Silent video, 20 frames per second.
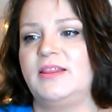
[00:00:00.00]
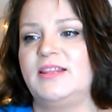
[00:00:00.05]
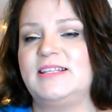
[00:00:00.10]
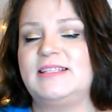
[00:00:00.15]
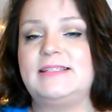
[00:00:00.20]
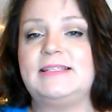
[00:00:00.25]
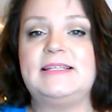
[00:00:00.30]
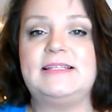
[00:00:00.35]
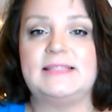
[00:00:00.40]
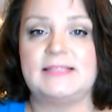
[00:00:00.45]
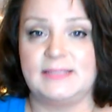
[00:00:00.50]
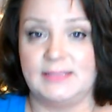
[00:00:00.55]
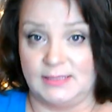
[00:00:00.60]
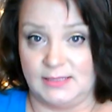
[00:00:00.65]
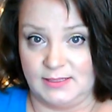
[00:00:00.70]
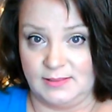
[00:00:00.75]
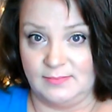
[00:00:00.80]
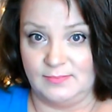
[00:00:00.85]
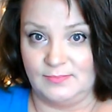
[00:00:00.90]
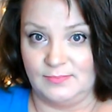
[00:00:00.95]
the
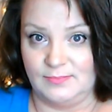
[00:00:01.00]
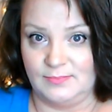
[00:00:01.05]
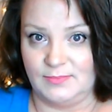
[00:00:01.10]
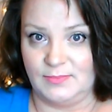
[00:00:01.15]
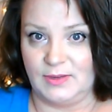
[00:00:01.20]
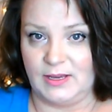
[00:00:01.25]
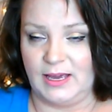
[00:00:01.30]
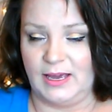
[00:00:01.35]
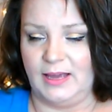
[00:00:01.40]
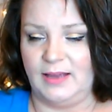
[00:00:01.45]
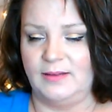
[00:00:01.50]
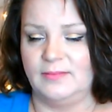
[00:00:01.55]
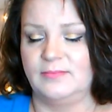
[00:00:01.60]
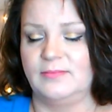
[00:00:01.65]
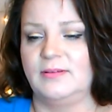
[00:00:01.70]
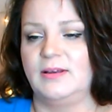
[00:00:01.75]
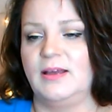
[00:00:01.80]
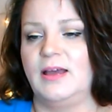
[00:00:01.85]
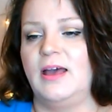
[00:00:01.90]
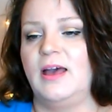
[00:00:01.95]
seasons, okay?
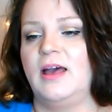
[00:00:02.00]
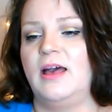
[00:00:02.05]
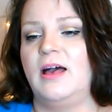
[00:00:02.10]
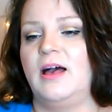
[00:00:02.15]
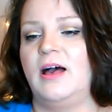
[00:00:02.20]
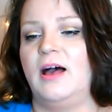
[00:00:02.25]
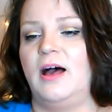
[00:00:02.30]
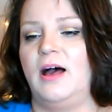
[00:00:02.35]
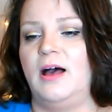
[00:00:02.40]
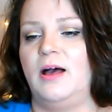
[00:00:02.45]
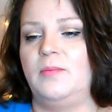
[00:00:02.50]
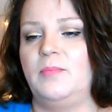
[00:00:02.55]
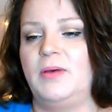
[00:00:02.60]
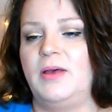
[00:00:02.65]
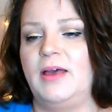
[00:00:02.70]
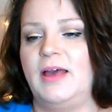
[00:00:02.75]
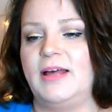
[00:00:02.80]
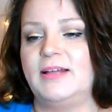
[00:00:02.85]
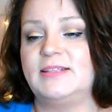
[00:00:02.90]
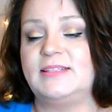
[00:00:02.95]

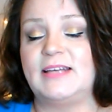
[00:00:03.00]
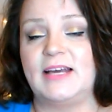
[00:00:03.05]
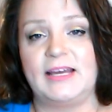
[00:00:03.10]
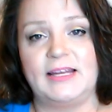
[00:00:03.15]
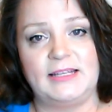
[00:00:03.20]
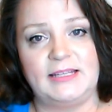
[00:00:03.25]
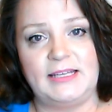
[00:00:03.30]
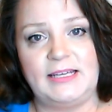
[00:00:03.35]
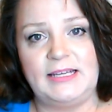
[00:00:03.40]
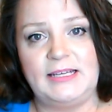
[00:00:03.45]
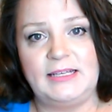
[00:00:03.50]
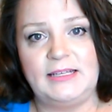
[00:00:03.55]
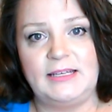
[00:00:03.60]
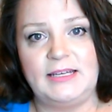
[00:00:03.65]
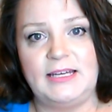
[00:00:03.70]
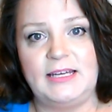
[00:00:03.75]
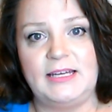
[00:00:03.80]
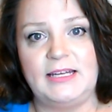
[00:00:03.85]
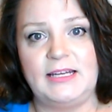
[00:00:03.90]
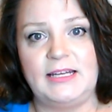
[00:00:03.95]
And secondly,
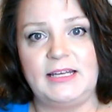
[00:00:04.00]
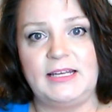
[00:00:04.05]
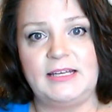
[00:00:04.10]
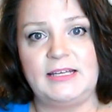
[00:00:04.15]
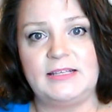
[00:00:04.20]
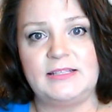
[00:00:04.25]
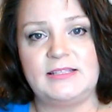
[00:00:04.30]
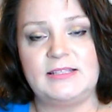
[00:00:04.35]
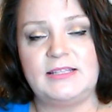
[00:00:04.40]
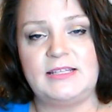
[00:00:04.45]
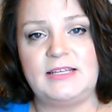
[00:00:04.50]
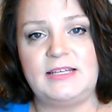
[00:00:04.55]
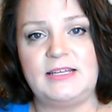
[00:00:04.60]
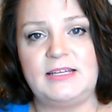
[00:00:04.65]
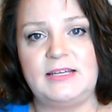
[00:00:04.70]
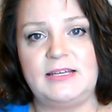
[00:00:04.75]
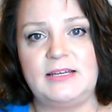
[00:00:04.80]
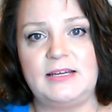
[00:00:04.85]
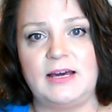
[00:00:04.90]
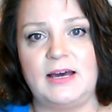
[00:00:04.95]
it is
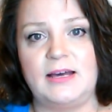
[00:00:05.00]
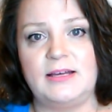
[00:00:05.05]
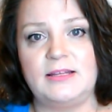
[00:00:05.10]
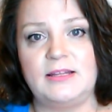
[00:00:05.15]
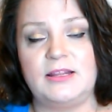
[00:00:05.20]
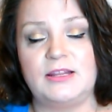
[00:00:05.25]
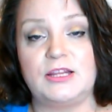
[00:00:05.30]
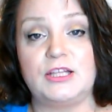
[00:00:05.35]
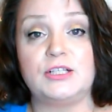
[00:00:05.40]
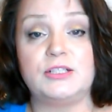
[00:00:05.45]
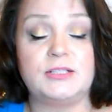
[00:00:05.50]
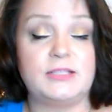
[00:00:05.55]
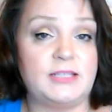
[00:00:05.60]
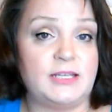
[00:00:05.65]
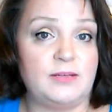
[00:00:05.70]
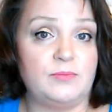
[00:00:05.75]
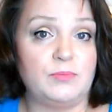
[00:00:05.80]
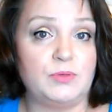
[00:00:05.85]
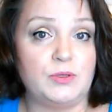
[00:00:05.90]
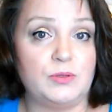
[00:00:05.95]
the
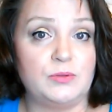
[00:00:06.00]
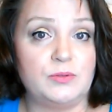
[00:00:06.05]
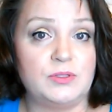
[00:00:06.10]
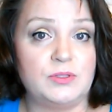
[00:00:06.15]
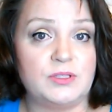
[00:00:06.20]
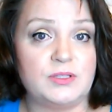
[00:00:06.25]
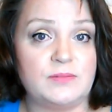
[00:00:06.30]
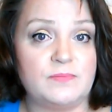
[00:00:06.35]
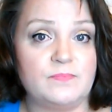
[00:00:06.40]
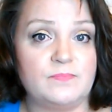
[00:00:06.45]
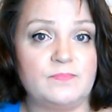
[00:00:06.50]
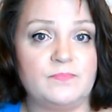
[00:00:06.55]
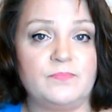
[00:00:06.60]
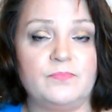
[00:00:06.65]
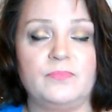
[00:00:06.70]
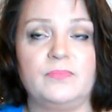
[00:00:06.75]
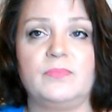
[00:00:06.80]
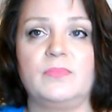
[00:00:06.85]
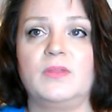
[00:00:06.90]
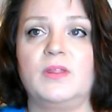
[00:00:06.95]
13 moons,
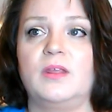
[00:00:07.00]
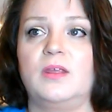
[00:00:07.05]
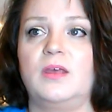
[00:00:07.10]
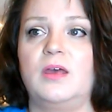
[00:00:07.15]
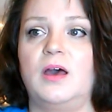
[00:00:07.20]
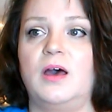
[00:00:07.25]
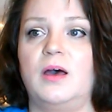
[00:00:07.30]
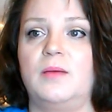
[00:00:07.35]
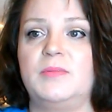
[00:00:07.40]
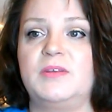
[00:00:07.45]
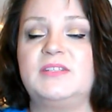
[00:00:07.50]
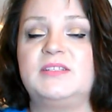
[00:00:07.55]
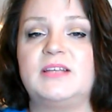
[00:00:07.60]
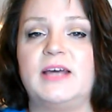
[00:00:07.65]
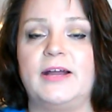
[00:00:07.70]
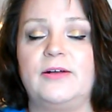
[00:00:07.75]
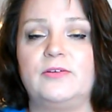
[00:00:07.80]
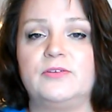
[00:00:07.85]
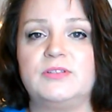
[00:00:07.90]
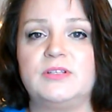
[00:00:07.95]
the
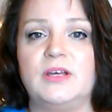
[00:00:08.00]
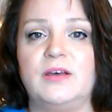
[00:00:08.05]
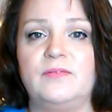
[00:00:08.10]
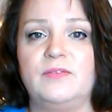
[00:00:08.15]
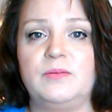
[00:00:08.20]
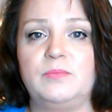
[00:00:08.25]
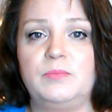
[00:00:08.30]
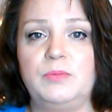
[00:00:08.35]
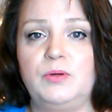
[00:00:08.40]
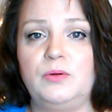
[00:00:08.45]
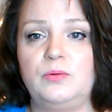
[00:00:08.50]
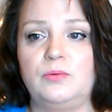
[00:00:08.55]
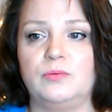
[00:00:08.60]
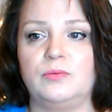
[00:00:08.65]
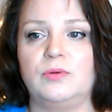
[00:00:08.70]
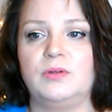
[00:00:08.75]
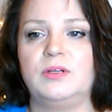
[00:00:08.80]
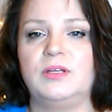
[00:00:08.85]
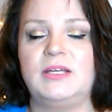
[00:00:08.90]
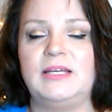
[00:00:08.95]
cycles of the
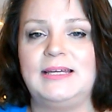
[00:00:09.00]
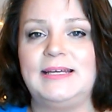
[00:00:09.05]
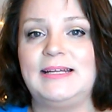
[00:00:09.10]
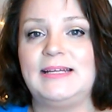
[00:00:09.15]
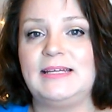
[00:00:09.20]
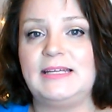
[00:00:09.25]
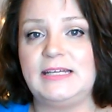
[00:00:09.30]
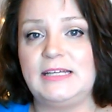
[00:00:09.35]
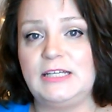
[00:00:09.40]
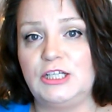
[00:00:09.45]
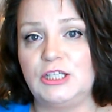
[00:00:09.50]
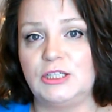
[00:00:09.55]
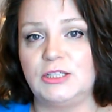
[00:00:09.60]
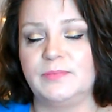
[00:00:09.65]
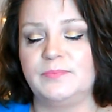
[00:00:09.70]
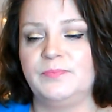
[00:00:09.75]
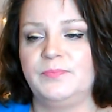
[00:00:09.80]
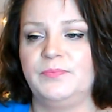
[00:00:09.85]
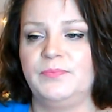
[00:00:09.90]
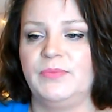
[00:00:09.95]
moon in a year.